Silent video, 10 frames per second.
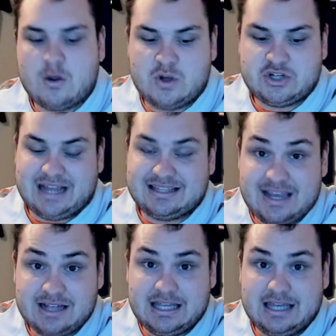which
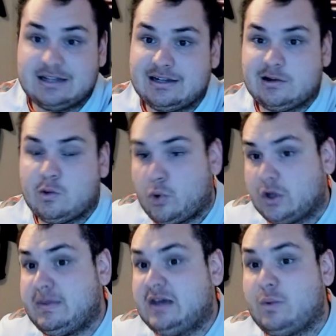ideally
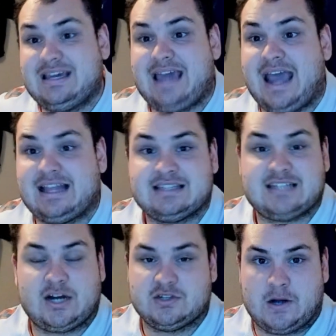would be week 8 against
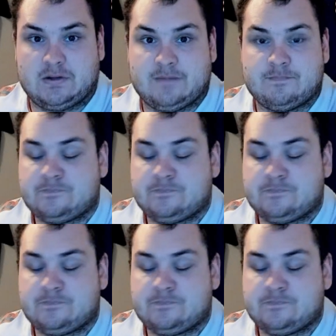Arizona.